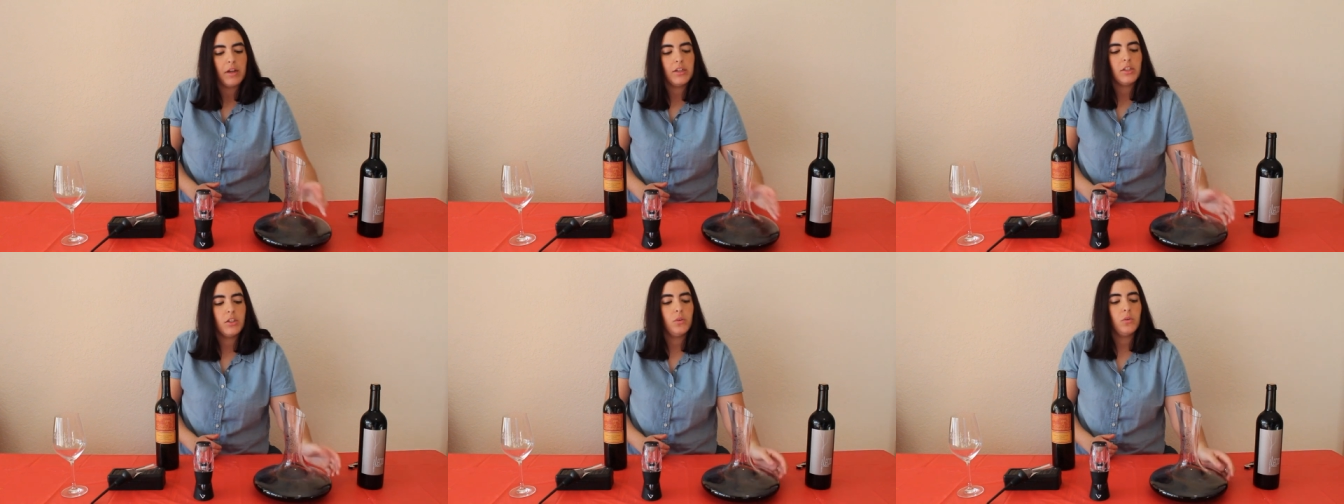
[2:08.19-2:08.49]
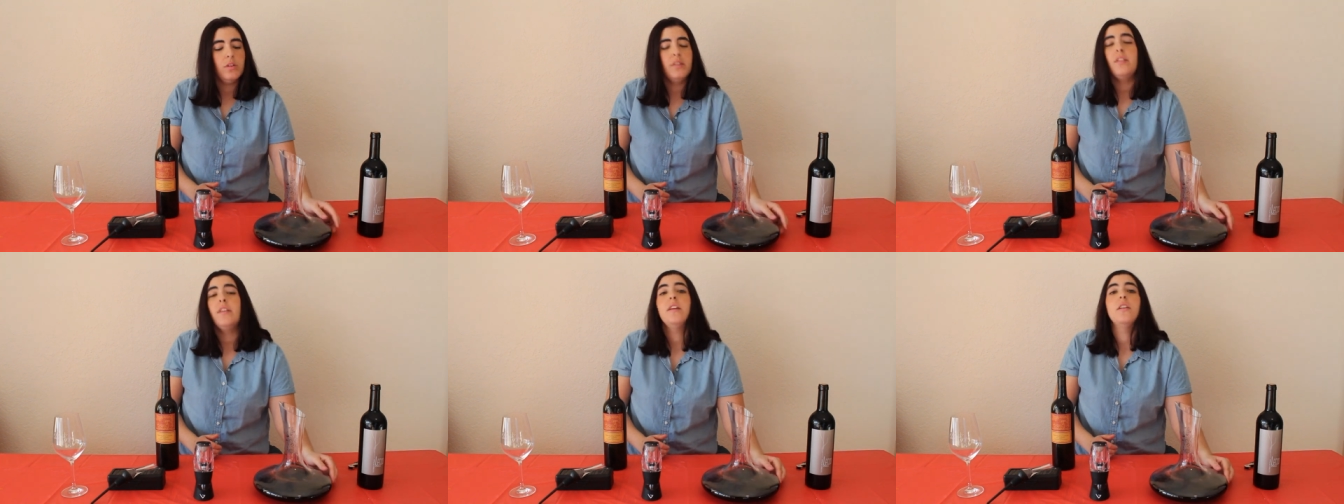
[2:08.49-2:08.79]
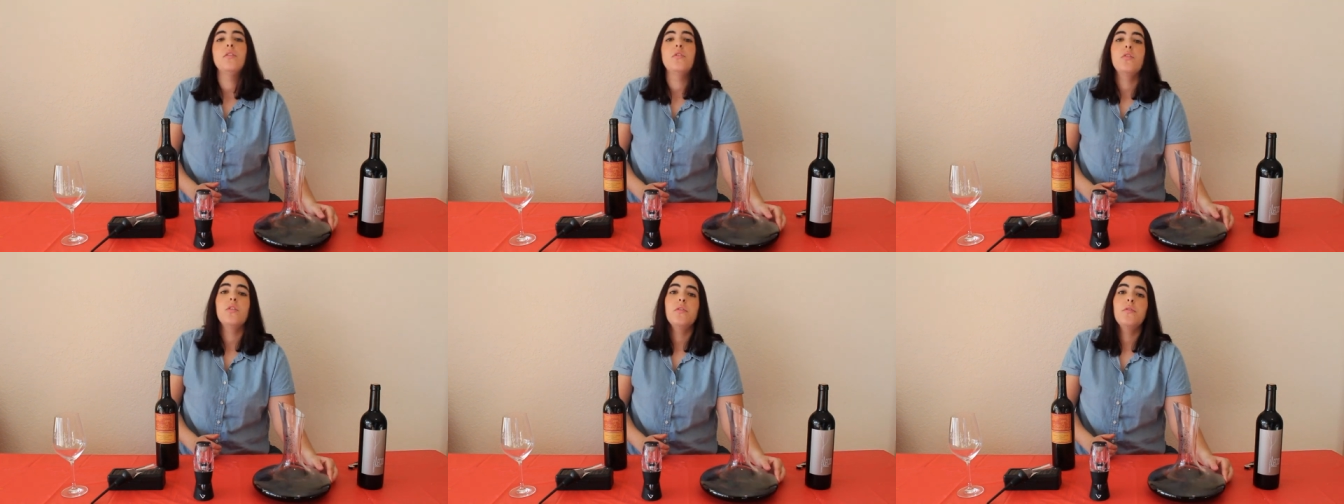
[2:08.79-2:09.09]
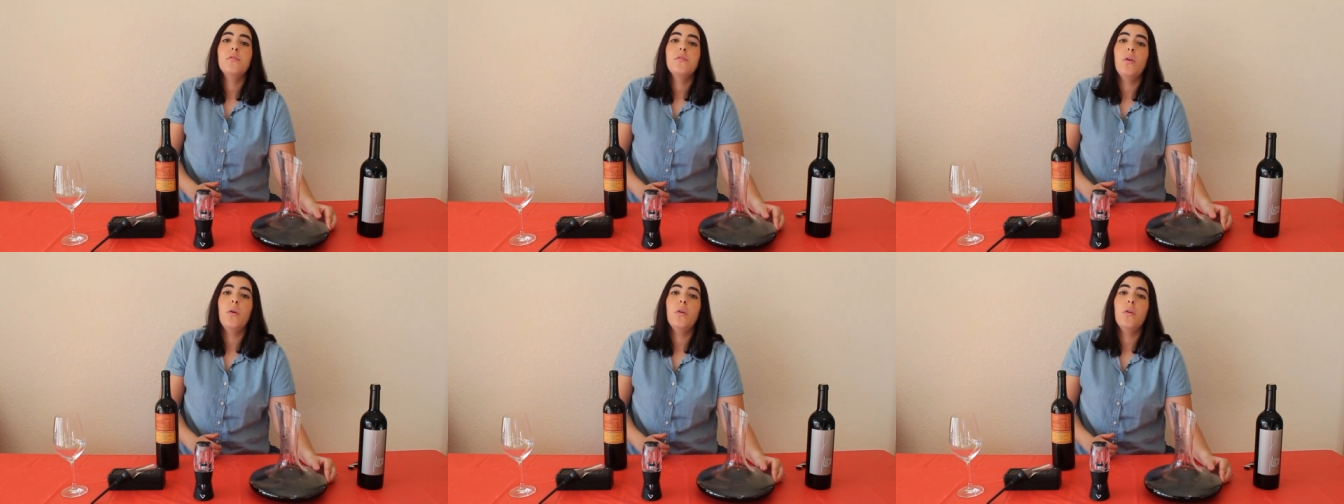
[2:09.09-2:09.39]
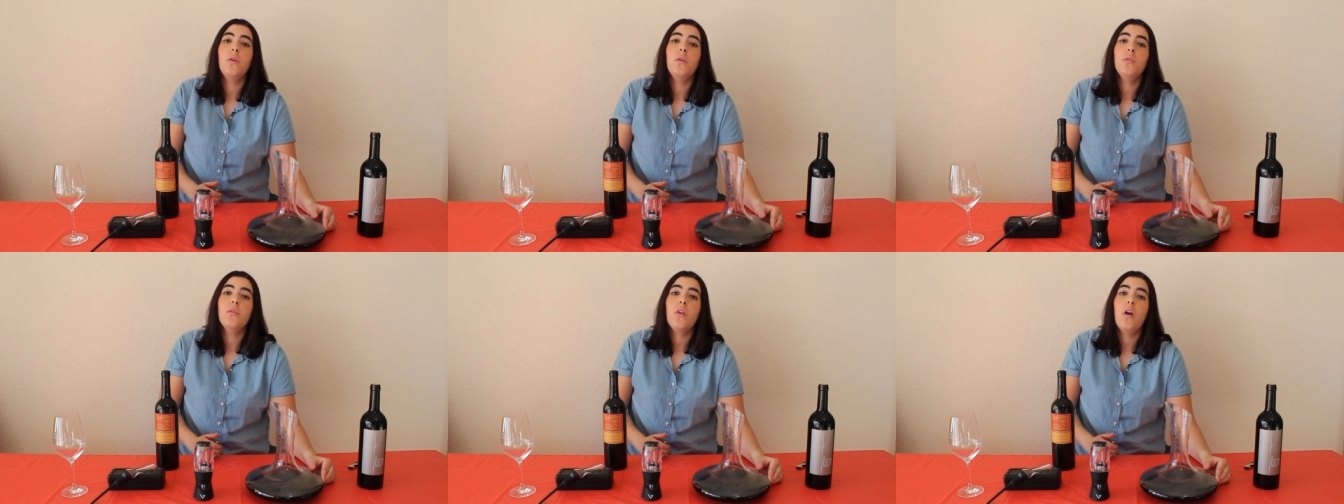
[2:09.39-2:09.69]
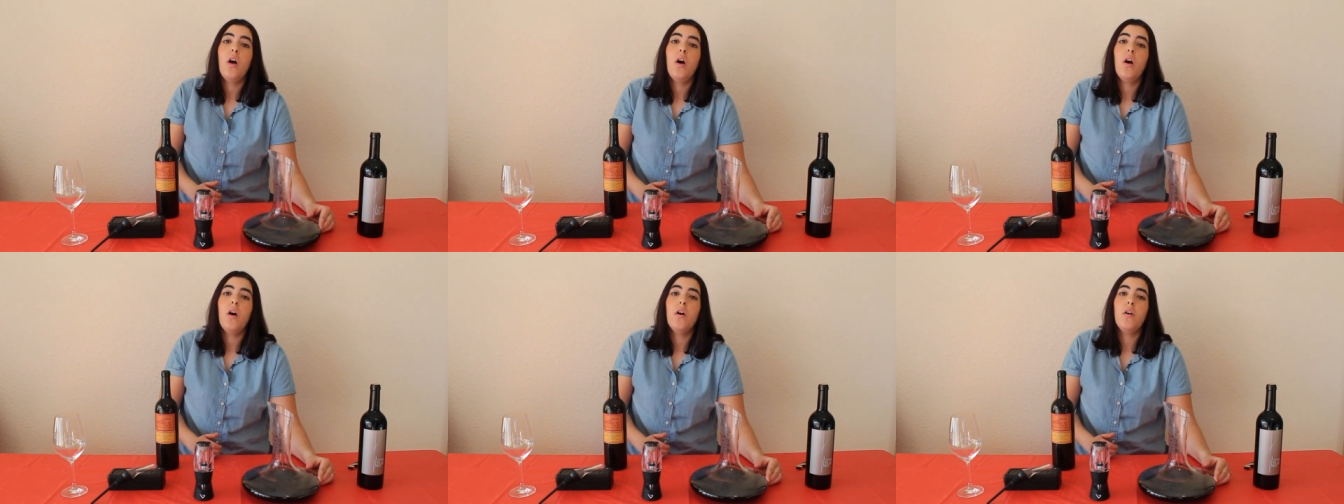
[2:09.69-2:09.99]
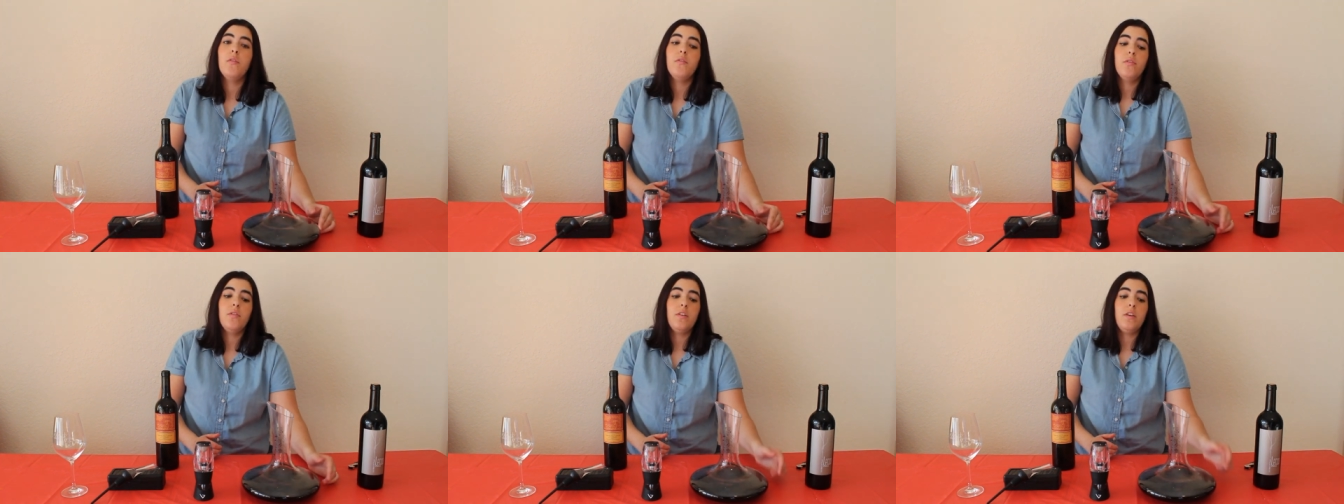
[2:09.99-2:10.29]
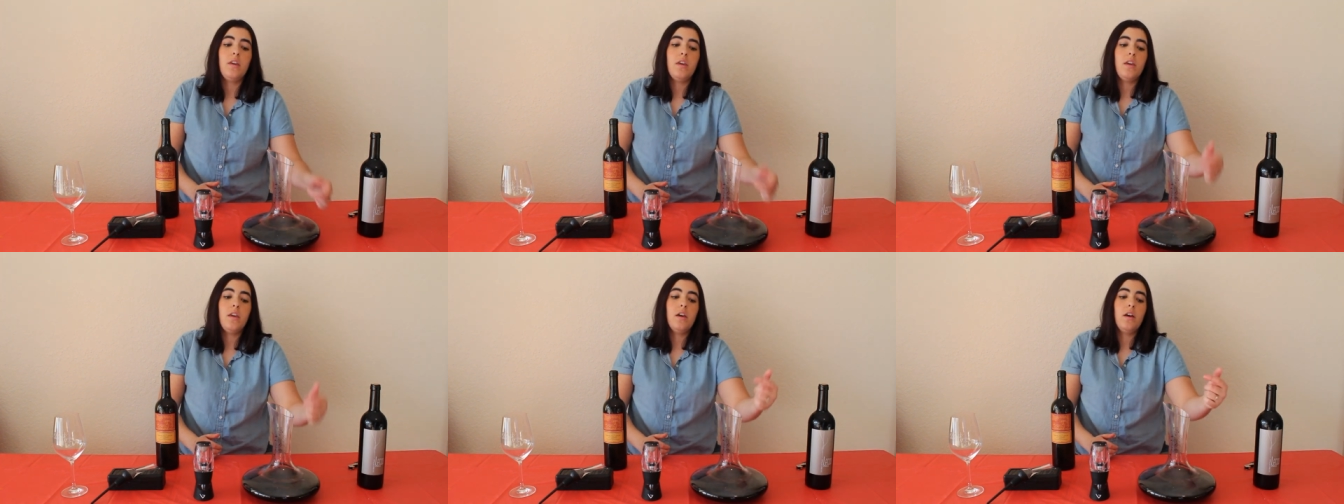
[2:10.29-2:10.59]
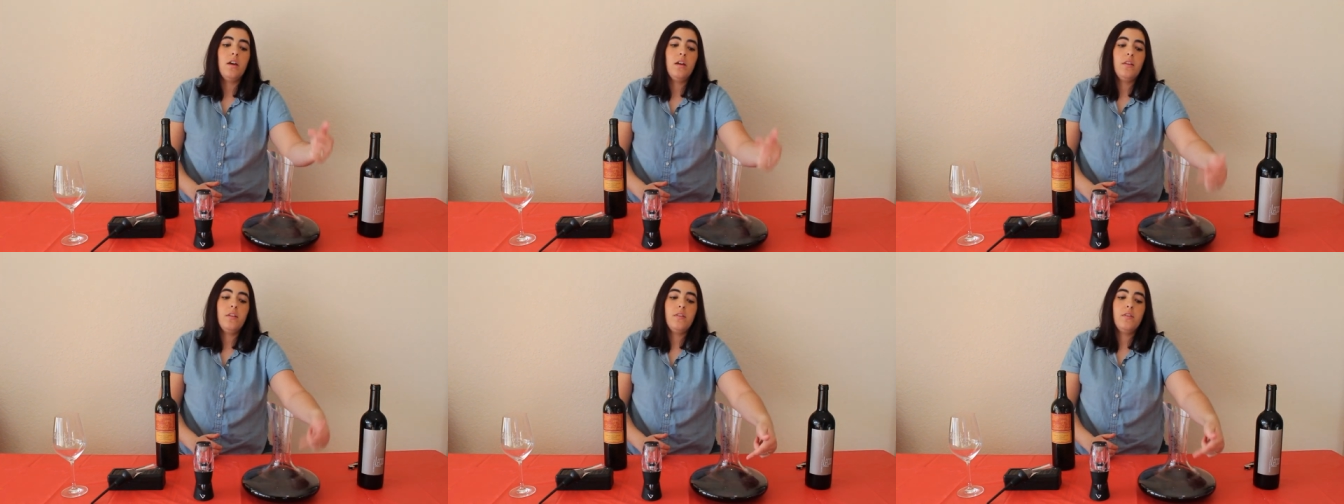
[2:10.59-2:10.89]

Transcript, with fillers: actually going to insert photos of the